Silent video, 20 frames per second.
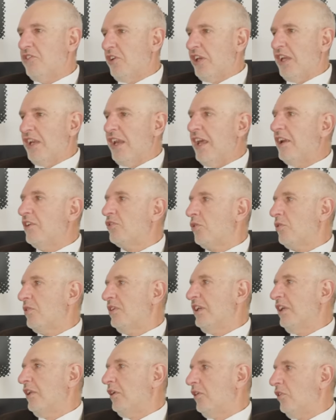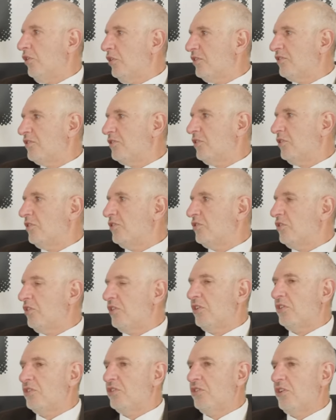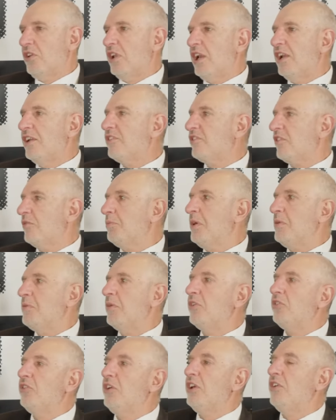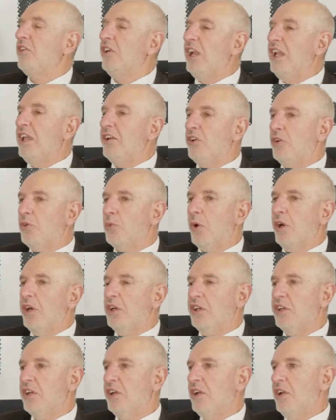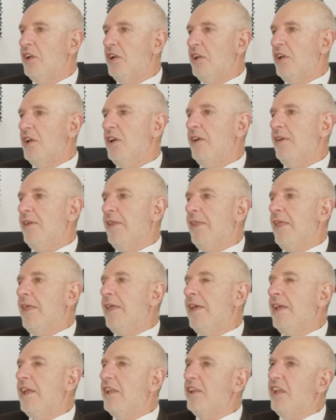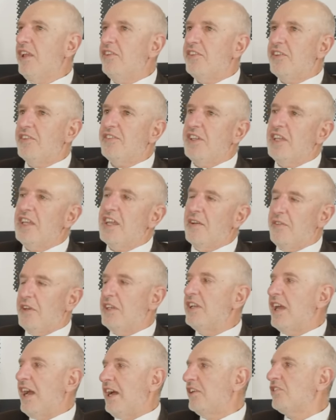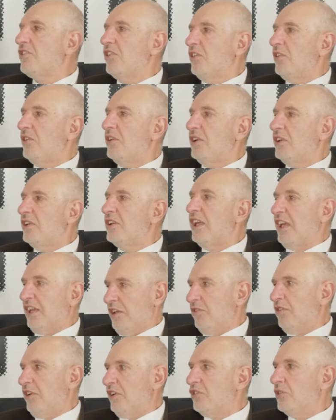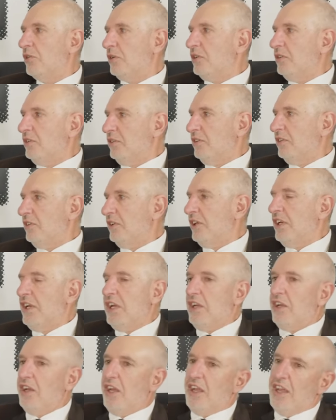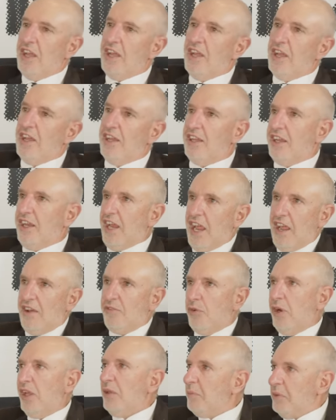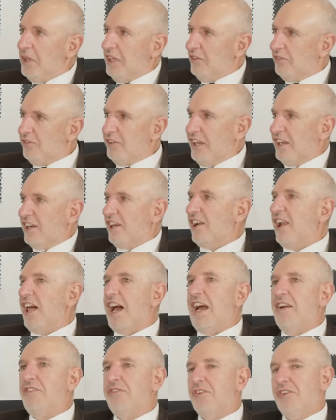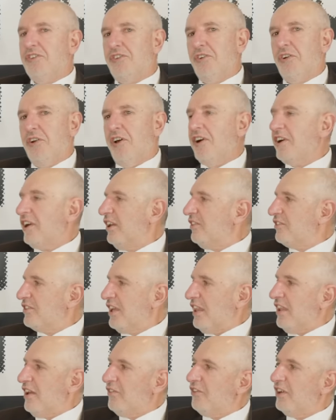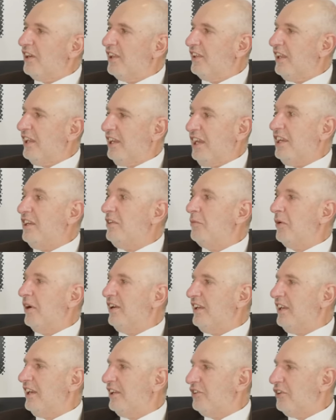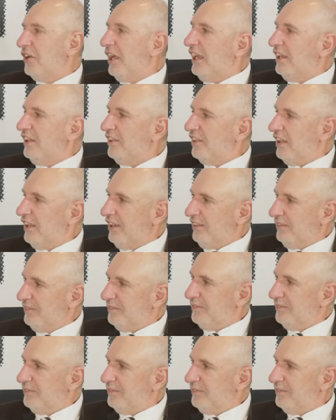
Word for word: You can add Geordin Hill-Lewis to the list of people doing really good work. Is this thing coming down to the individual? Have we been fed a lie for too long in South Africa that anybody can do anything?